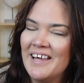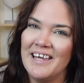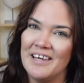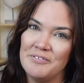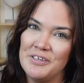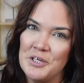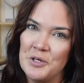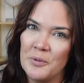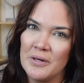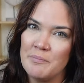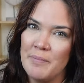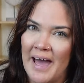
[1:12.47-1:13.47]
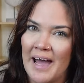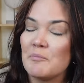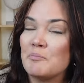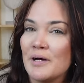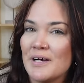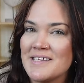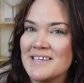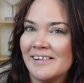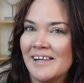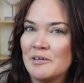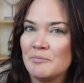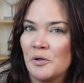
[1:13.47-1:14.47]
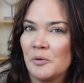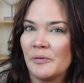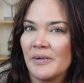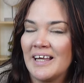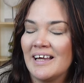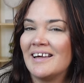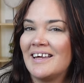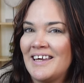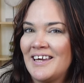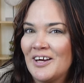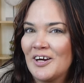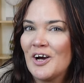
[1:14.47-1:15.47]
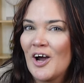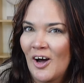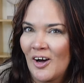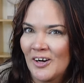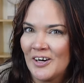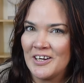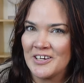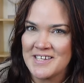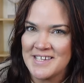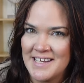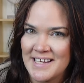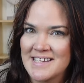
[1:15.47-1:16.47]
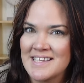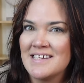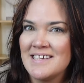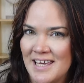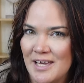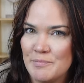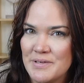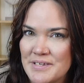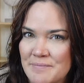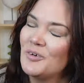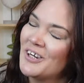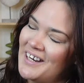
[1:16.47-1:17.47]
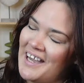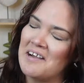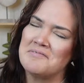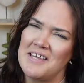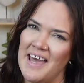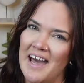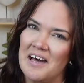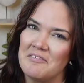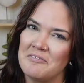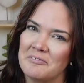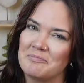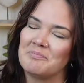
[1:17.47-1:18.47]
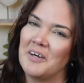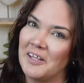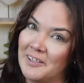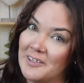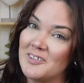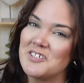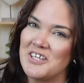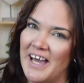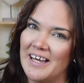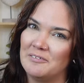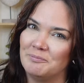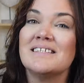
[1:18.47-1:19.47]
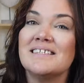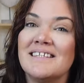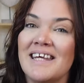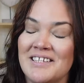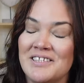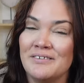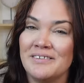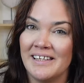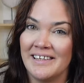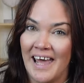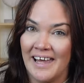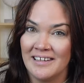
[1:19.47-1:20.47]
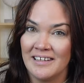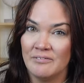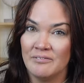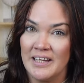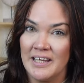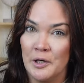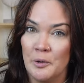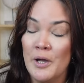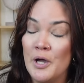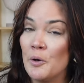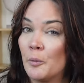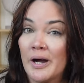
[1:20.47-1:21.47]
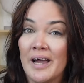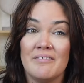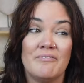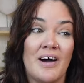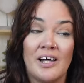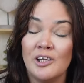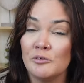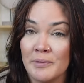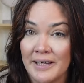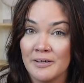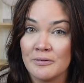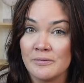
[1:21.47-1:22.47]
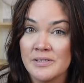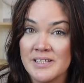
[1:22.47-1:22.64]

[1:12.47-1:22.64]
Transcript: if you wanna pack personal item only, here are your six tips. We're gonna have to have a little chat. Stay tuned to the end of the video where I follow my own